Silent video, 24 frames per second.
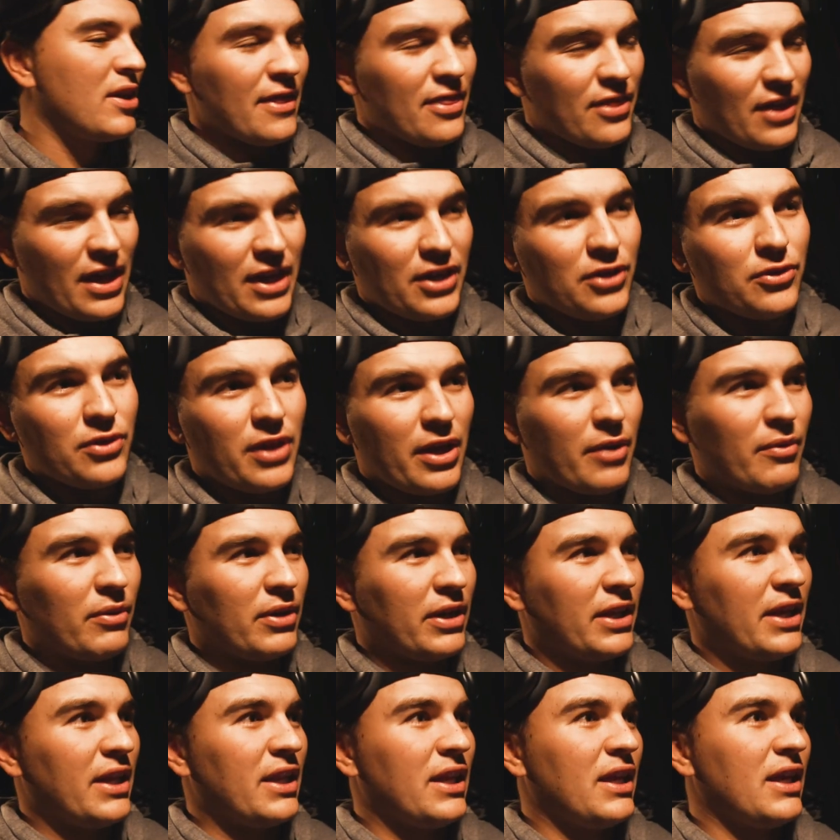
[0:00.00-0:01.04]
They knew they were
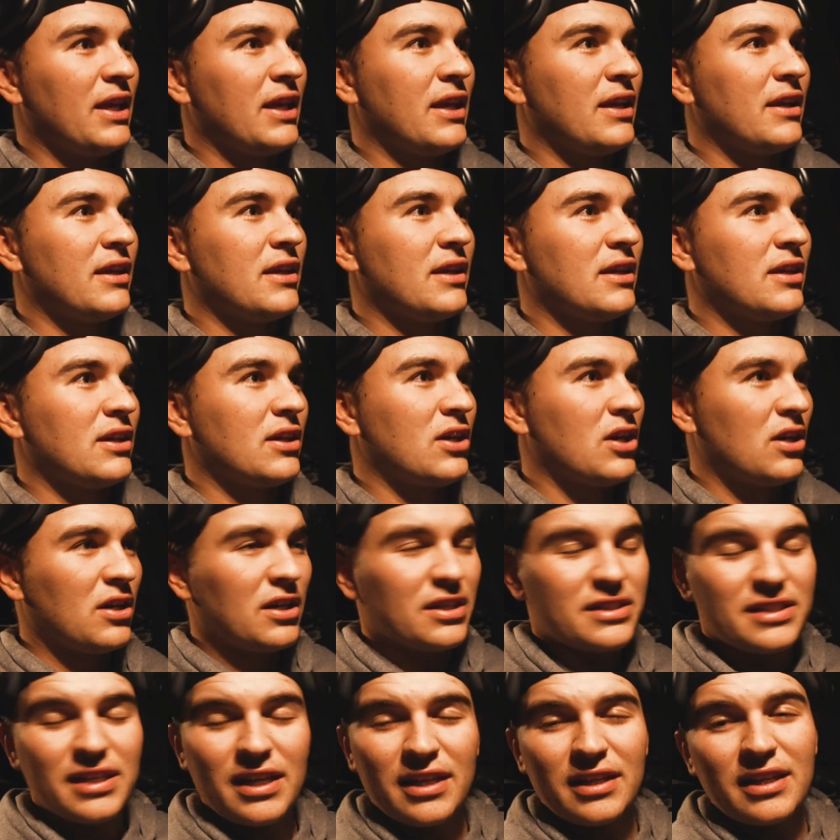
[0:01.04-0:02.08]
getting
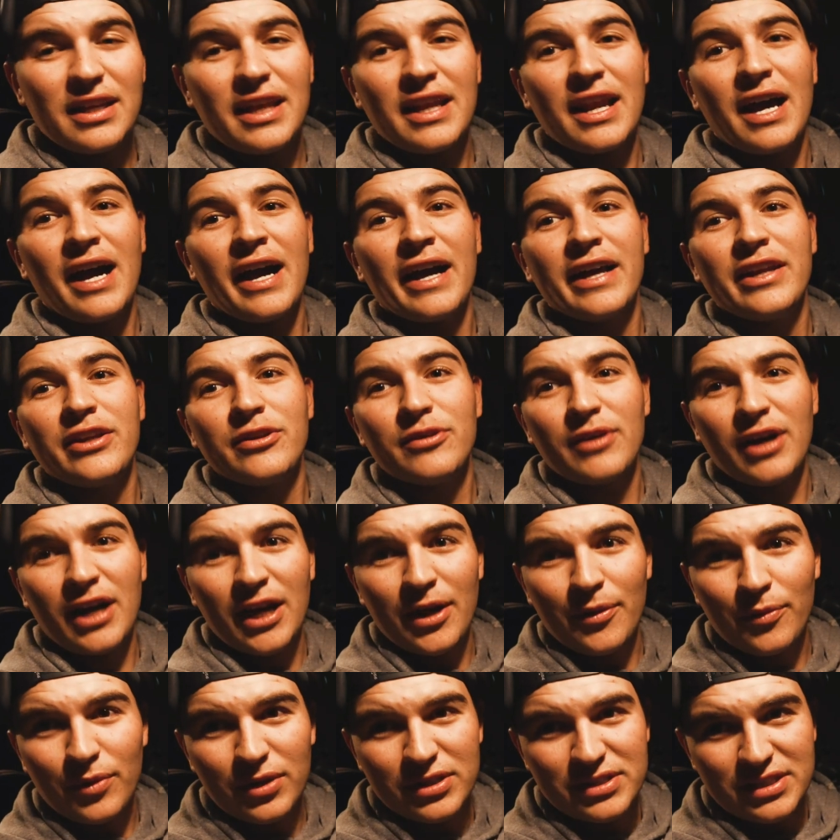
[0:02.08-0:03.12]
content and I knew I
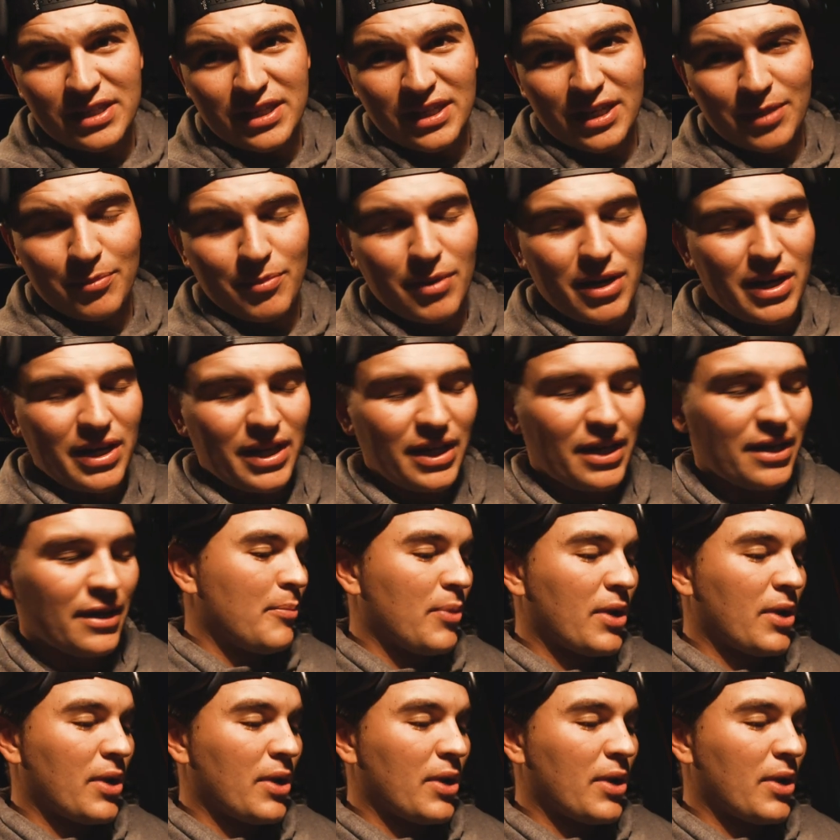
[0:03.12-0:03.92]
was getting money.